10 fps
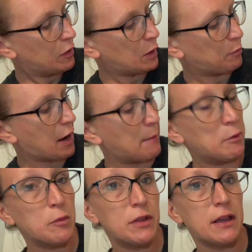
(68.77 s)
The
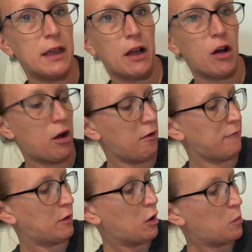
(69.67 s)
problem or the kickoff,
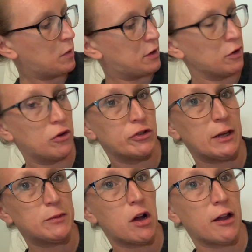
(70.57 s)
we did a good
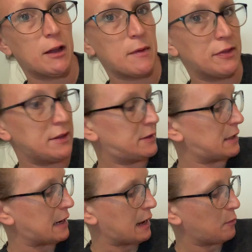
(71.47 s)
job talking about this
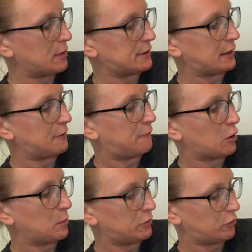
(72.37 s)
today, was that the
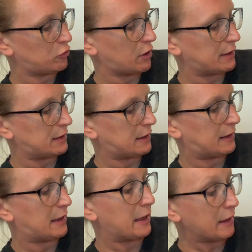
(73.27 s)
farmers are trying to
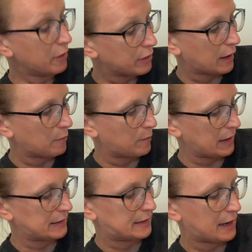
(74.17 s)
kill them
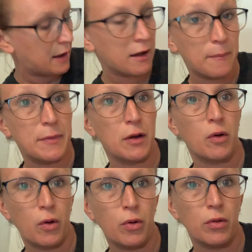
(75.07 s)
by digging up their
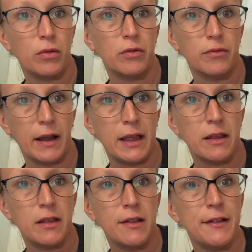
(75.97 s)
hole,
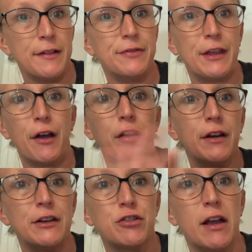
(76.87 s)
right? They
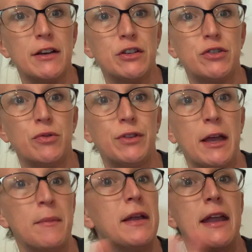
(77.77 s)
already tried to shoot
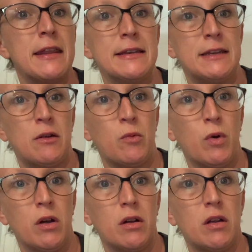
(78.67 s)
them and it didn't
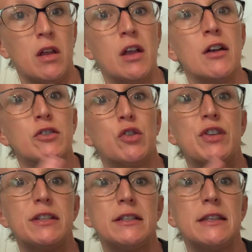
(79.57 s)
work. So
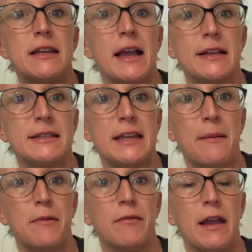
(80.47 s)
this is the next
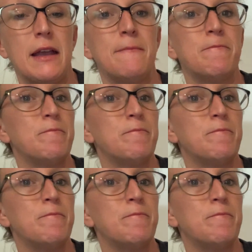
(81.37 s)
step, right?